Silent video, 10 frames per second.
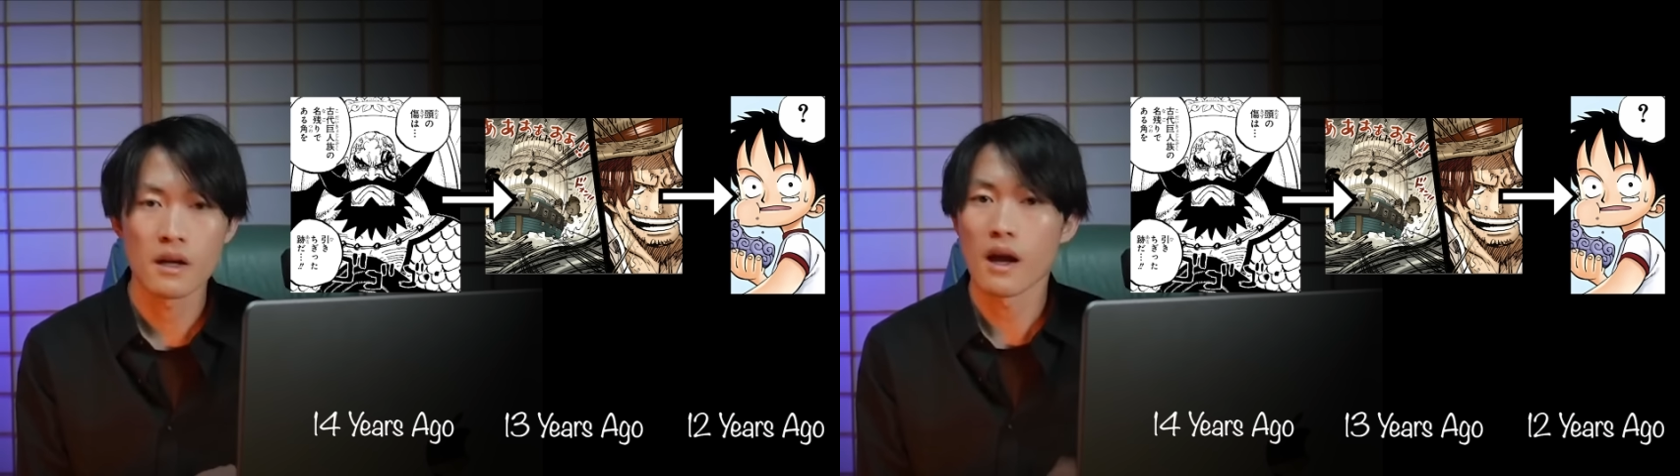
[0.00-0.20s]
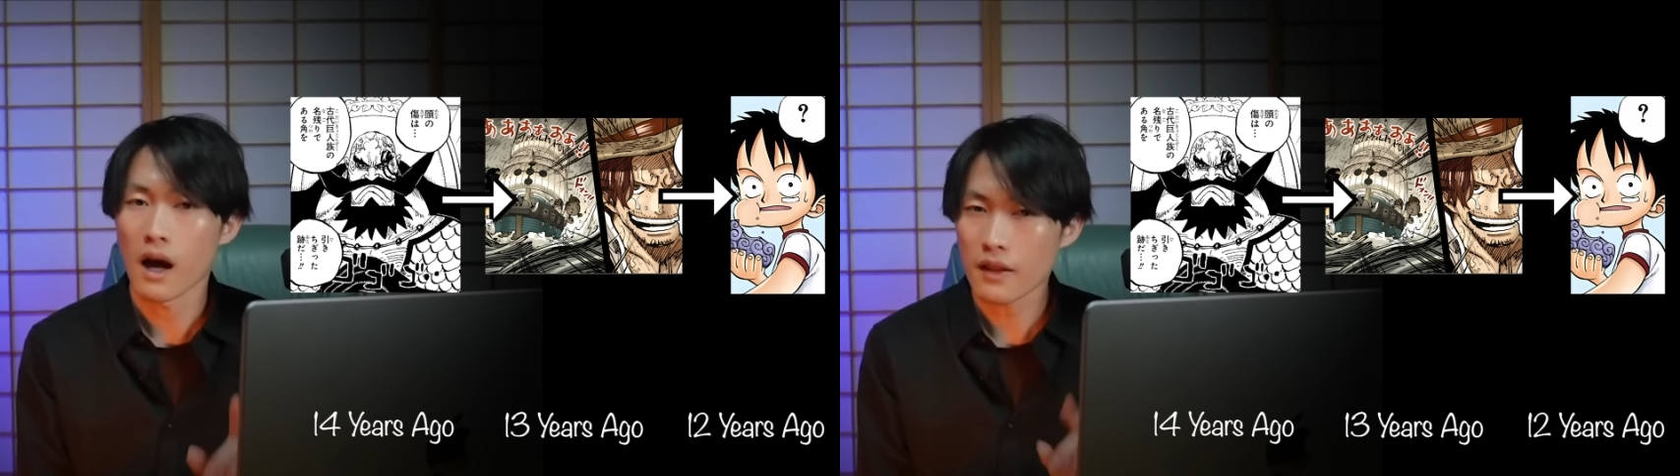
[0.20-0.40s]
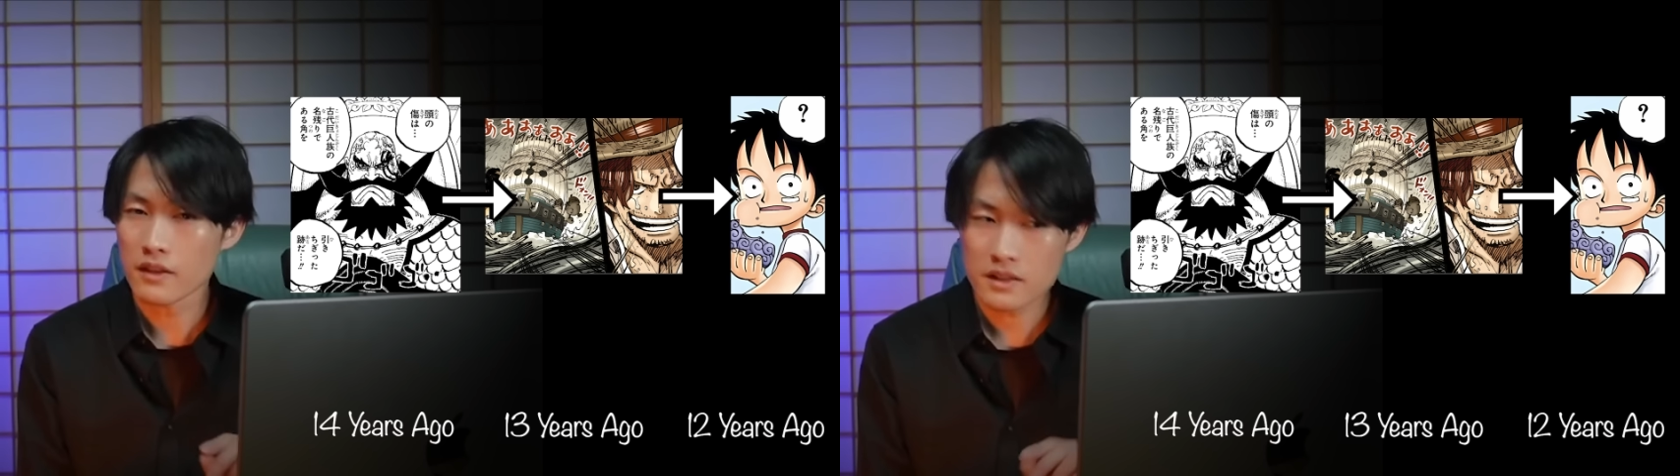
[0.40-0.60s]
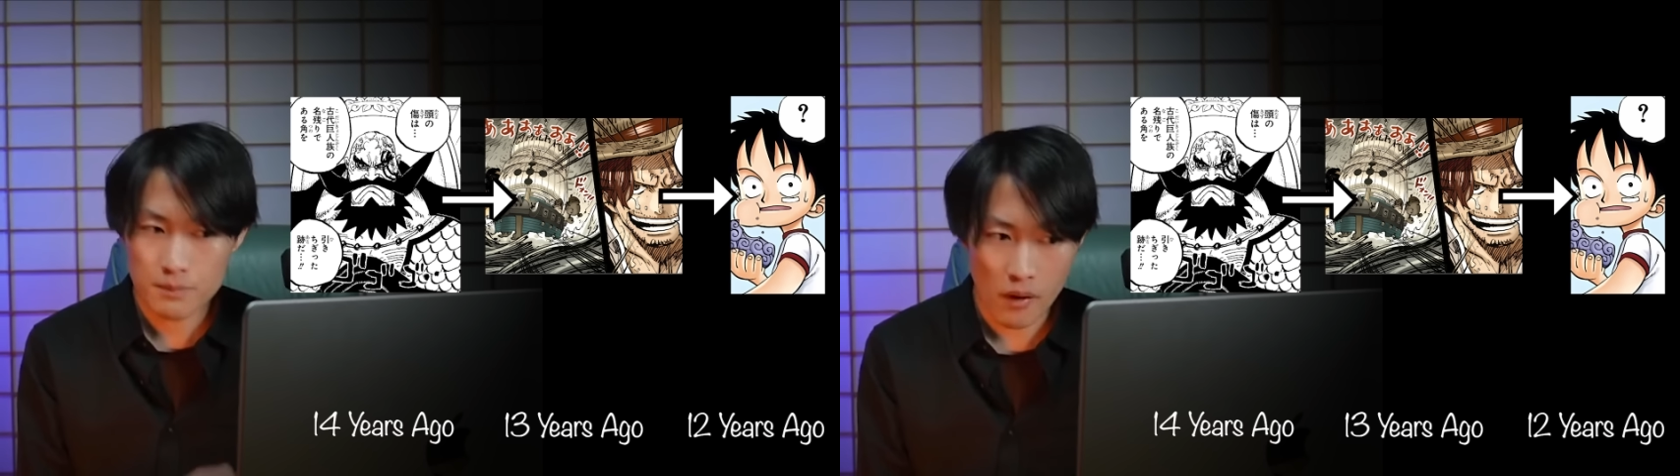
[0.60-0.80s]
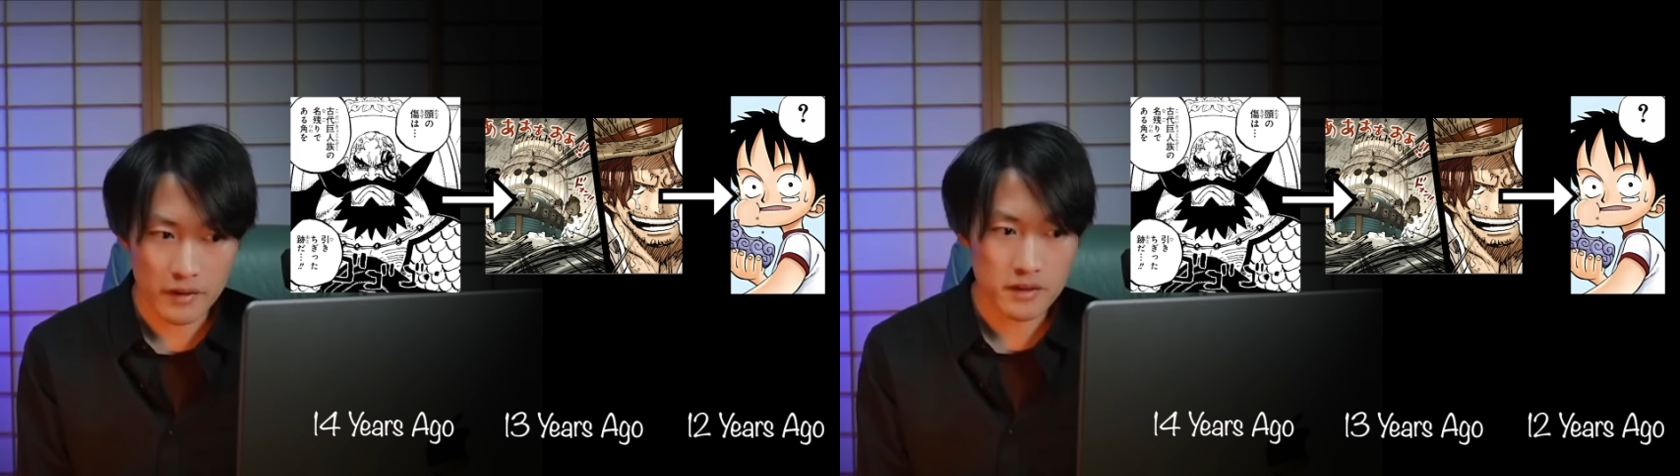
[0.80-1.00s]
At this
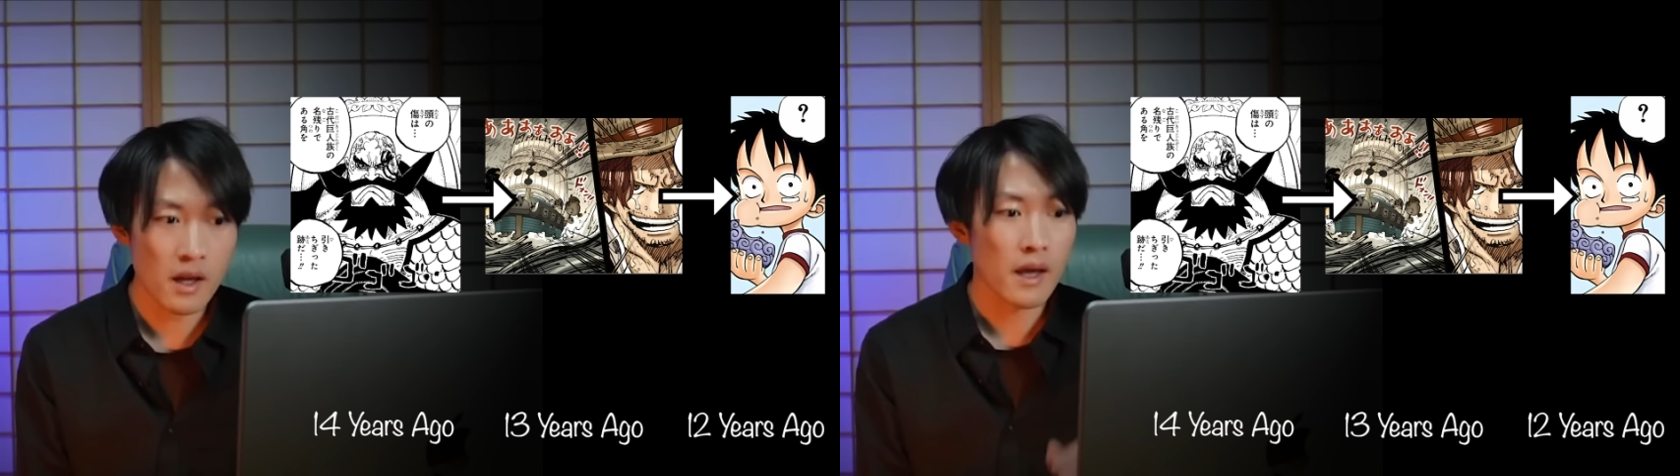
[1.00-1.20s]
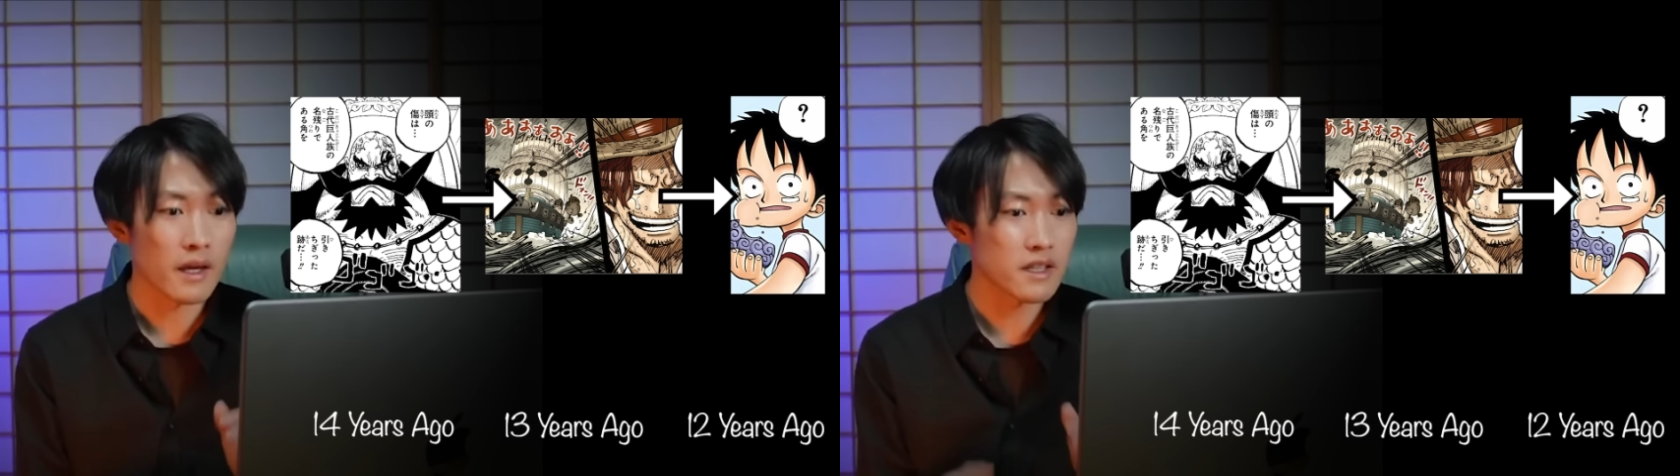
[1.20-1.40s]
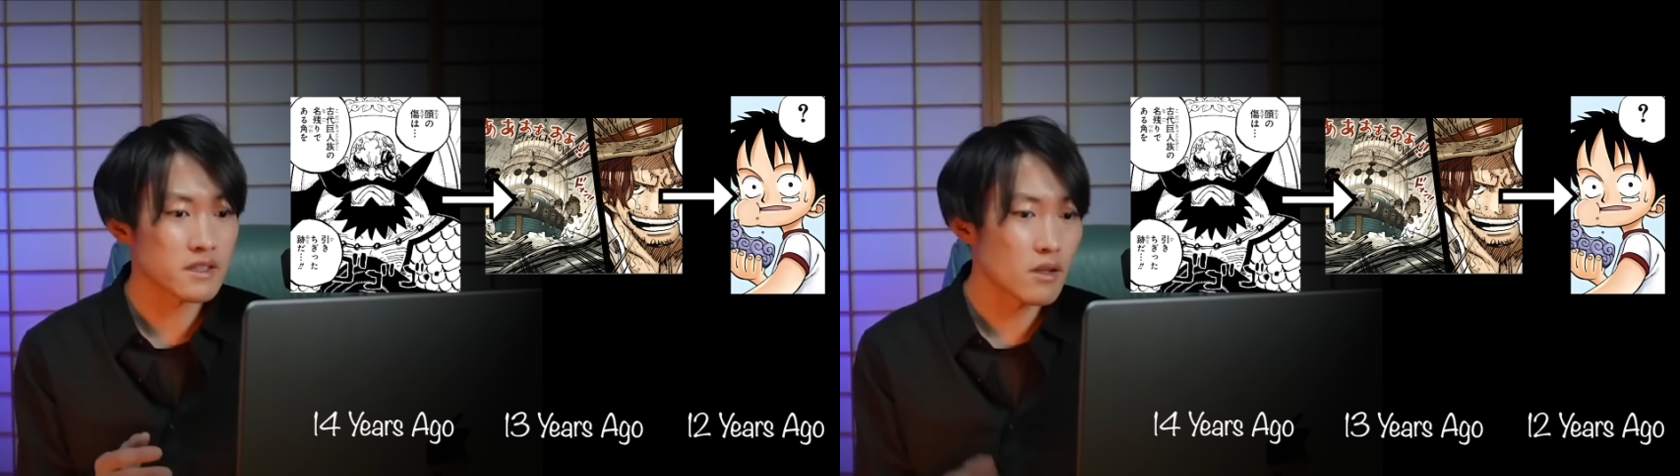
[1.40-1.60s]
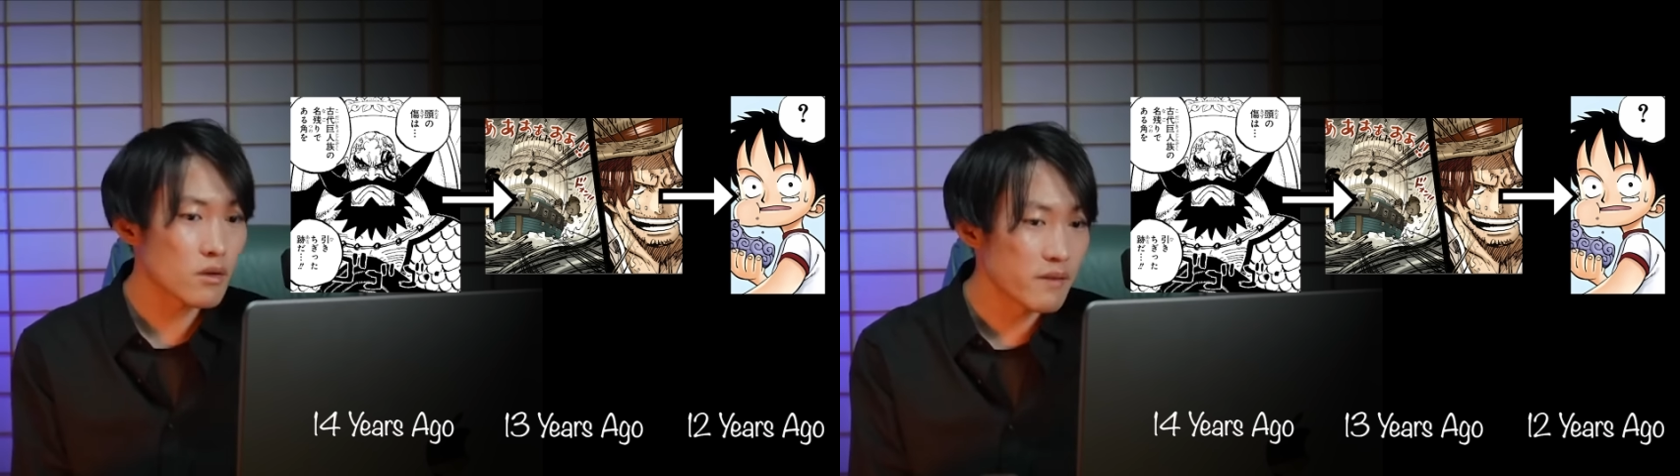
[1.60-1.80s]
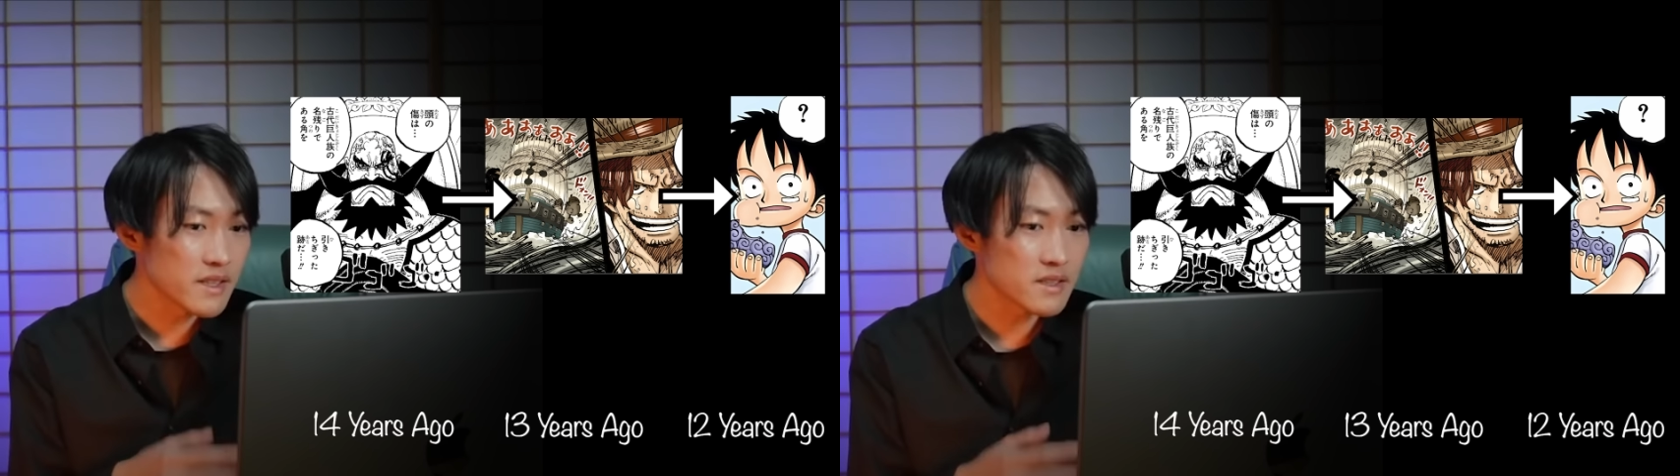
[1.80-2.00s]
point, it's no
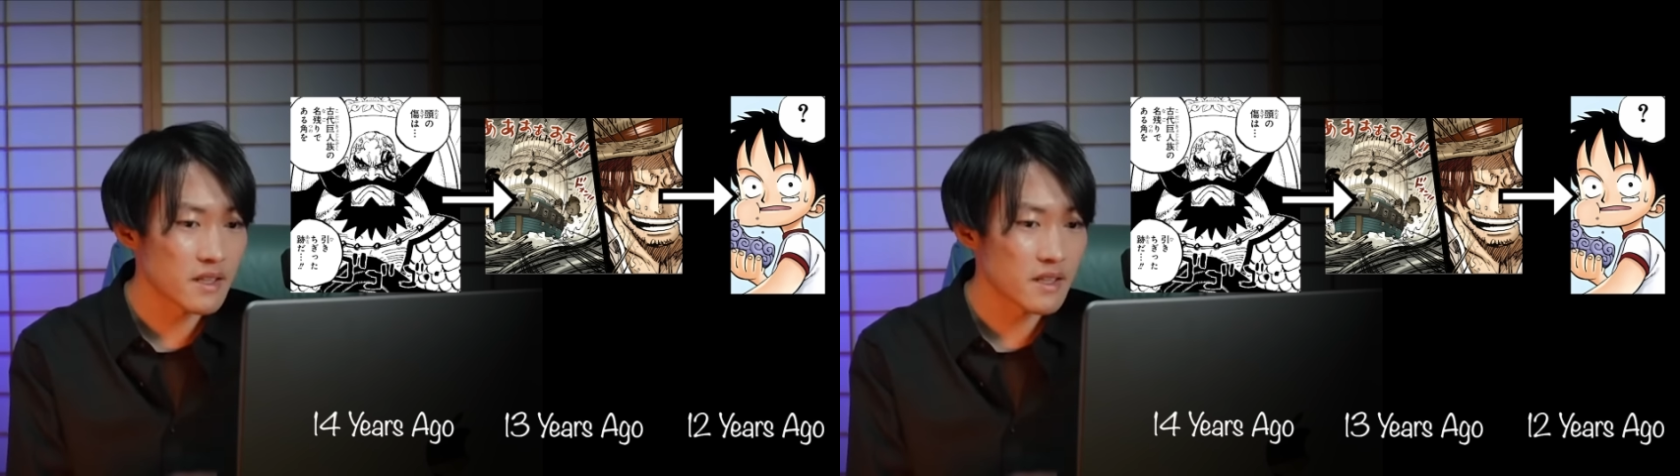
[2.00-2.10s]
coincidence